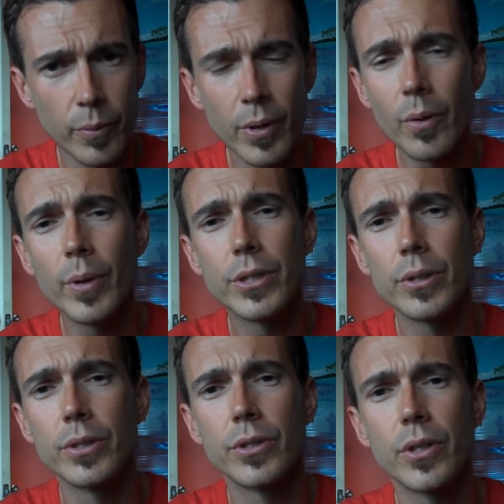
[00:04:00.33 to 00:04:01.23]
And one of the ways you
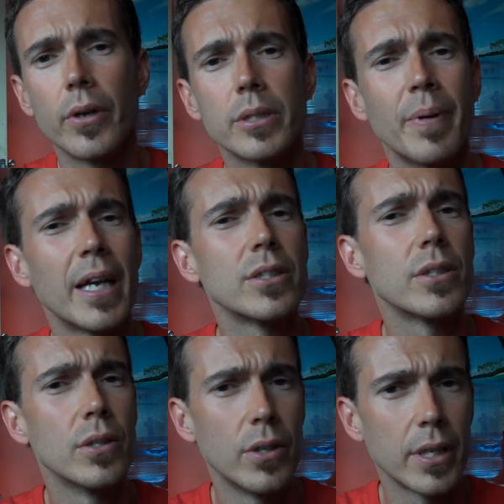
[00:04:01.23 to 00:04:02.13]
can start is by
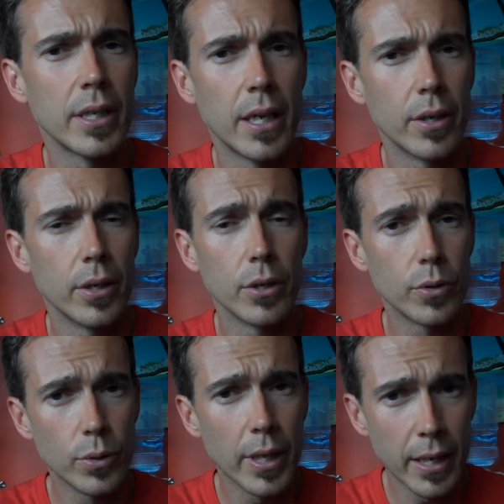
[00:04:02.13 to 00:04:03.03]
actually looking at a
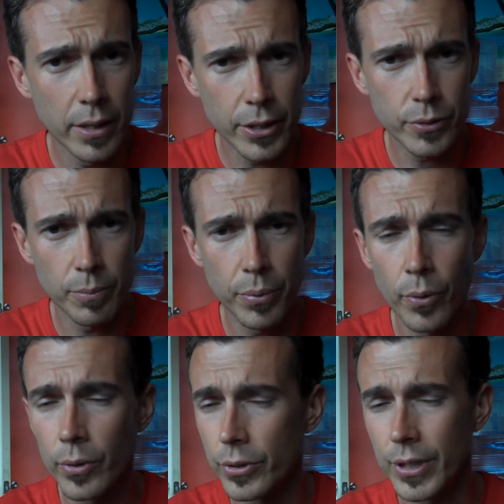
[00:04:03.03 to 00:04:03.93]
Google Analytics
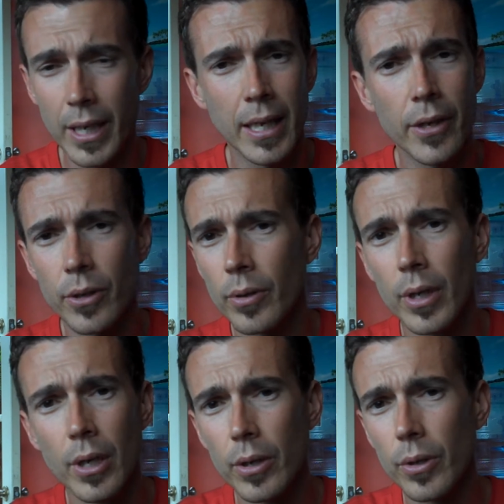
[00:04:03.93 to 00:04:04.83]
report or checking out your
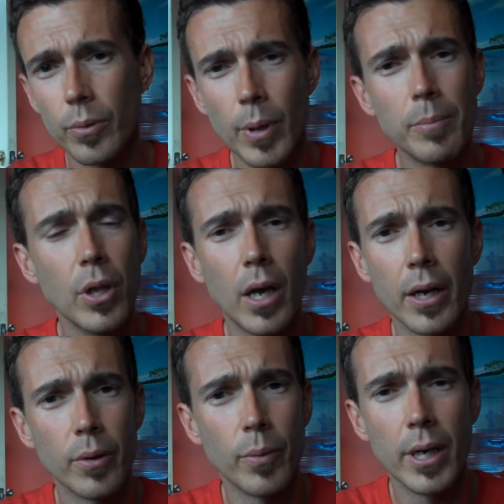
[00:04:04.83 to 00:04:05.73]

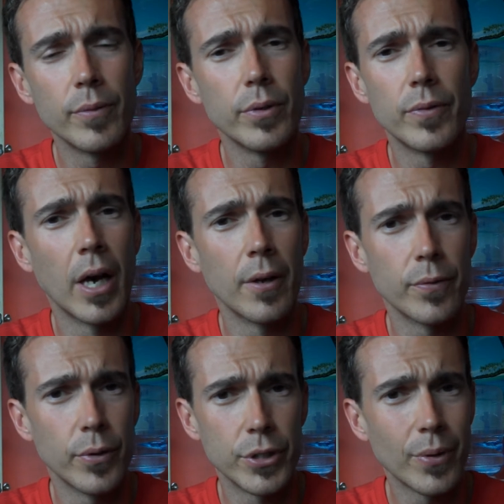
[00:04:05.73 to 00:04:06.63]
weblog or whatever you've got
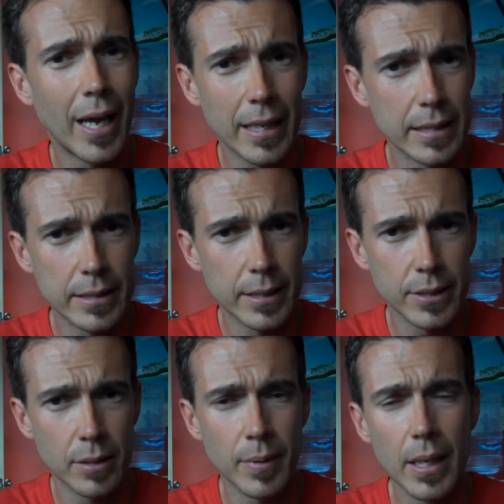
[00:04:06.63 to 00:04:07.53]
for a tracking
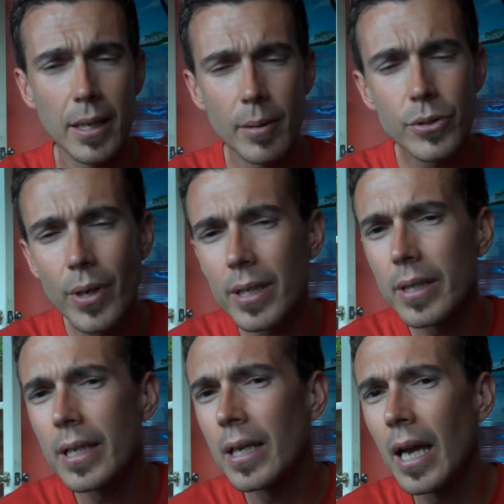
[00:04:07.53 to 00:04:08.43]
system and trying to
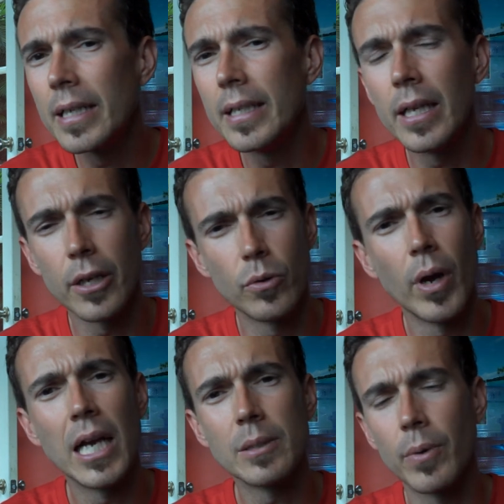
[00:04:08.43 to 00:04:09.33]
get an idea and a
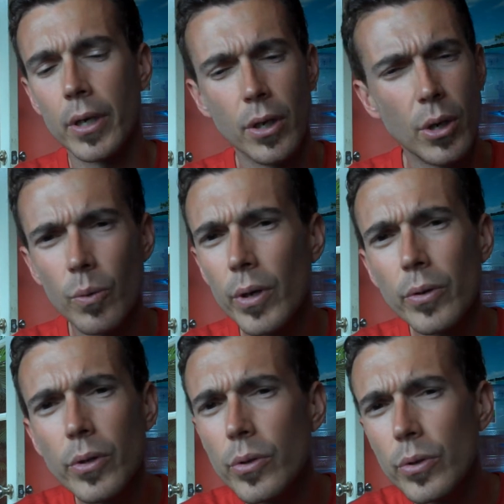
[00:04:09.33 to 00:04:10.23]
grasp on where are
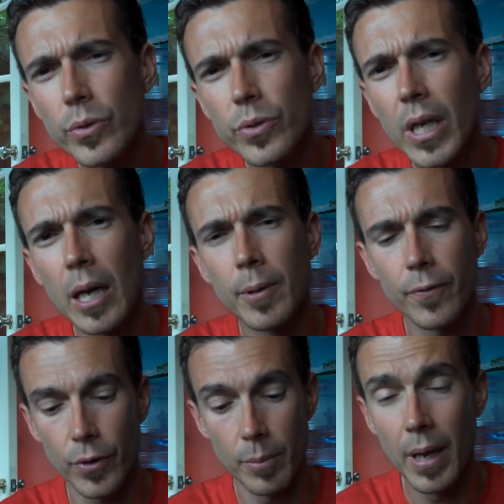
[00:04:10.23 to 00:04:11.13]
your users coming
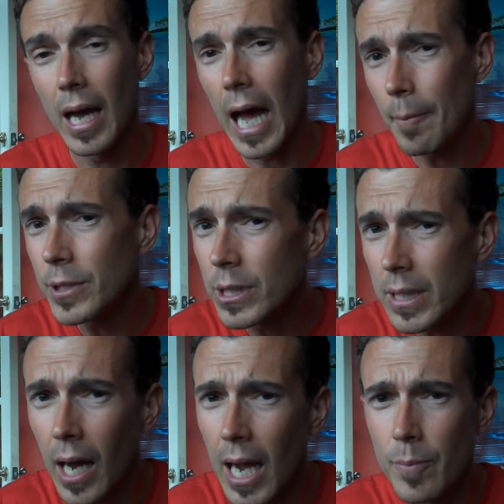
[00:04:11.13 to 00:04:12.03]
from, how much
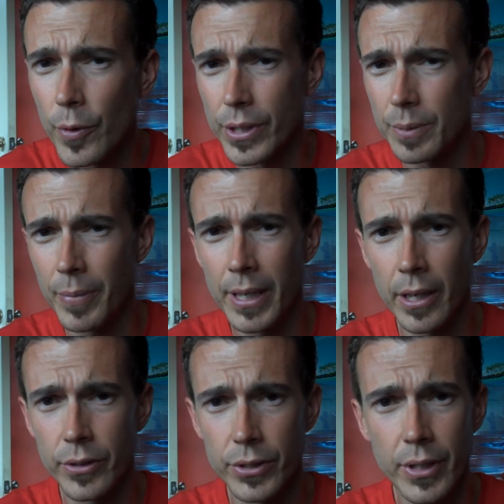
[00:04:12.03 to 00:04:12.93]
time are they spending
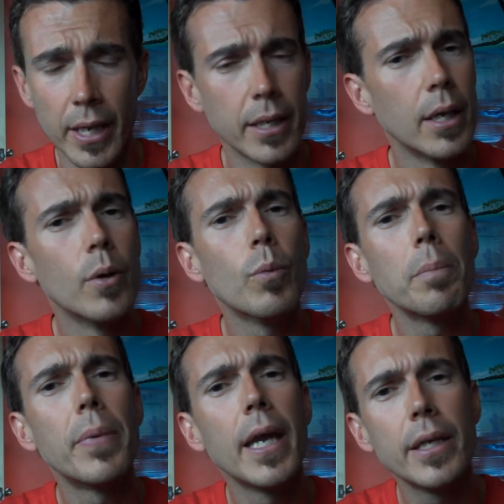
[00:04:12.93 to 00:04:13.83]
on your site,
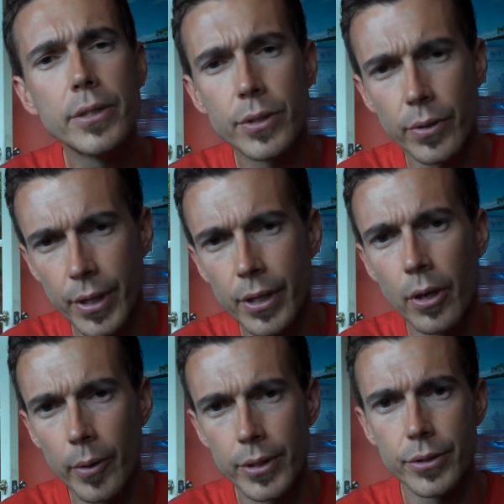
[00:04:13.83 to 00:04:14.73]
what pages are they
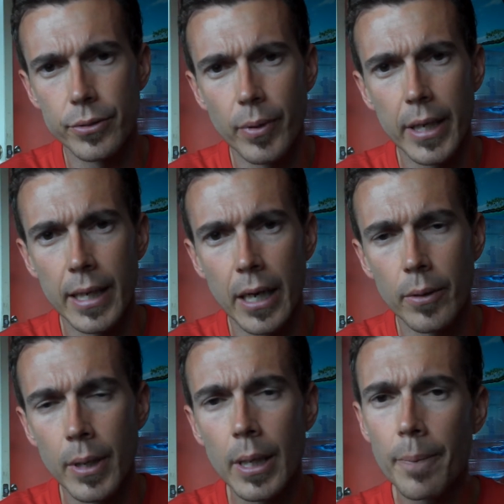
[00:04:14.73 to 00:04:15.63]
going to right now.
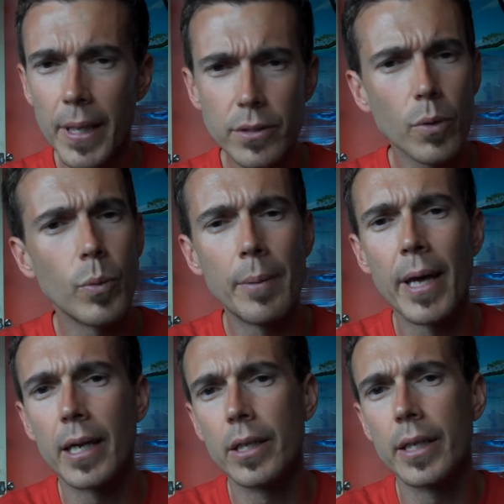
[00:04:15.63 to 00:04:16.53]
That's called web
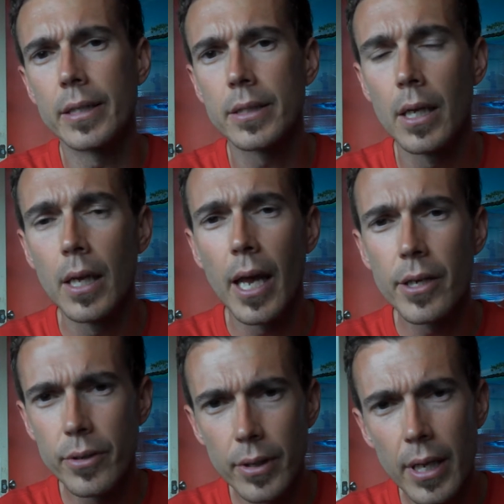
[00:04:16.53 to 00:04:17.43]
analytics.
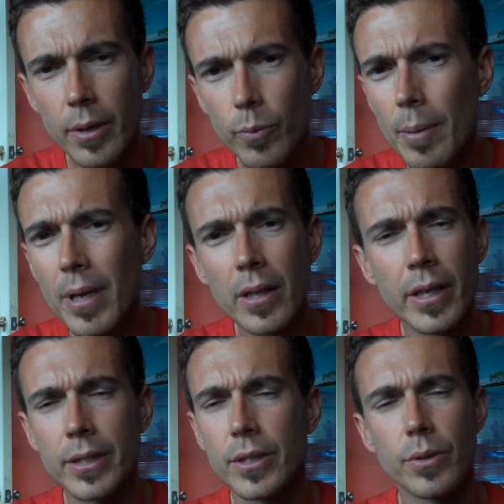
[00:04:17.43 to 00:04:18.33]
And web
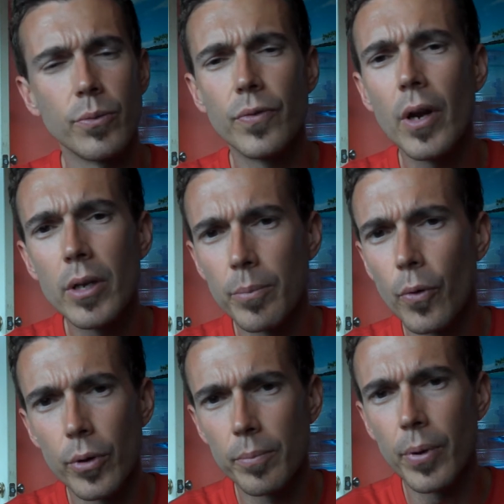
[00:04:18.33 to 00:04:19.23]
analytics is a very
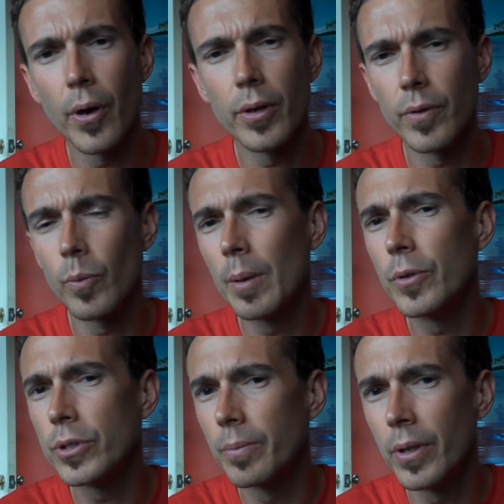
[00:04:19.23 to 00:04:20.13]
important part of the web
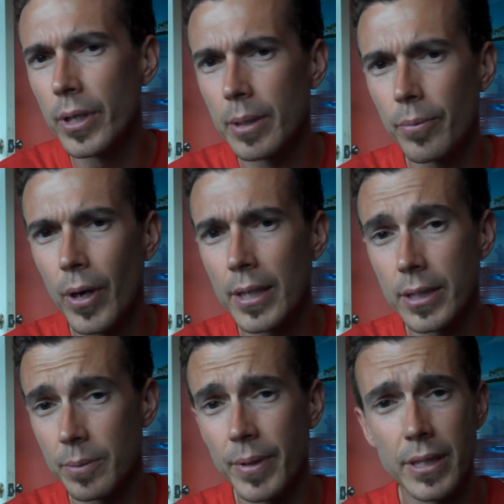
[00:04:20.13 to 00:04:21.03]
usability
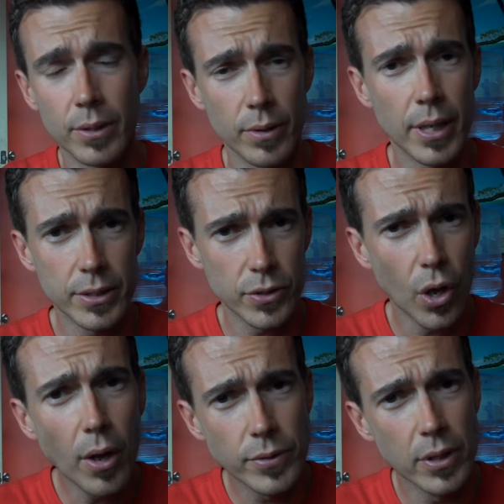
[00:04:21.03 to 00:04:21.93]
process because it
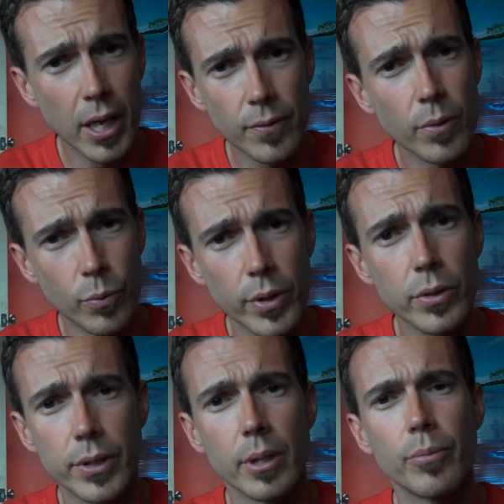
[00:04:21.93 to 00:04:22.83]
solves a lot of the
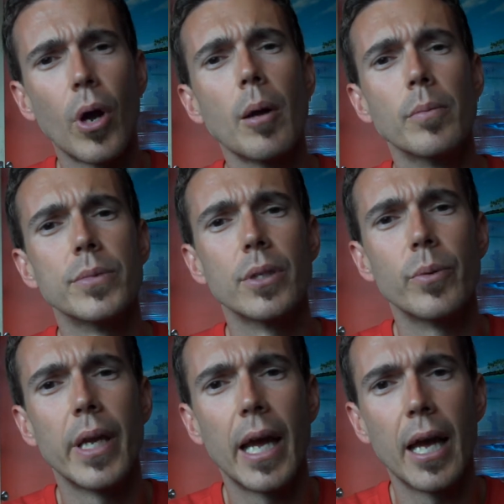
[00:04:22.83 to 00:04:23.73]
riddles and the problems that
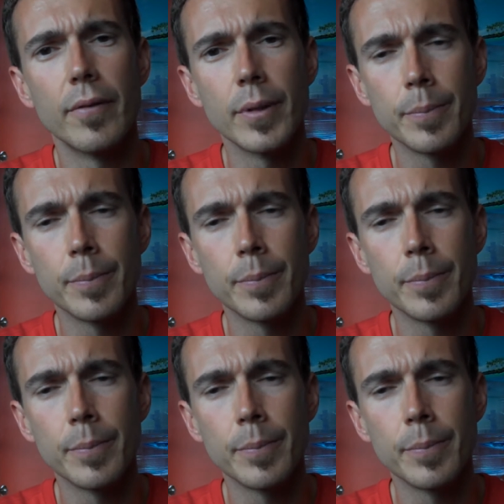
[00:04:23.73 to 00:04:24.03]
we have.